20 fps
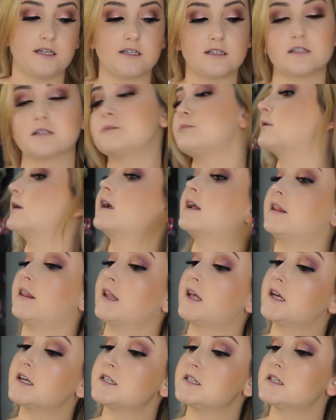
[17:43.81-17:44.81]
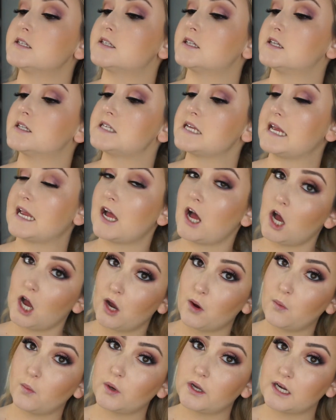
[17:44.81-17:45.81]
Spray this since it's a
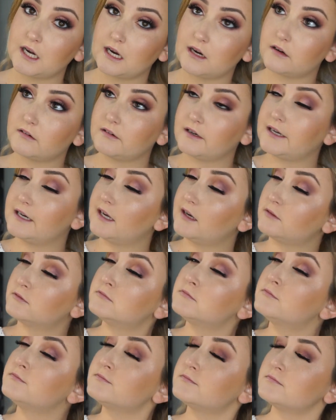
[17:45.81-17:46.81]
hot one out right now.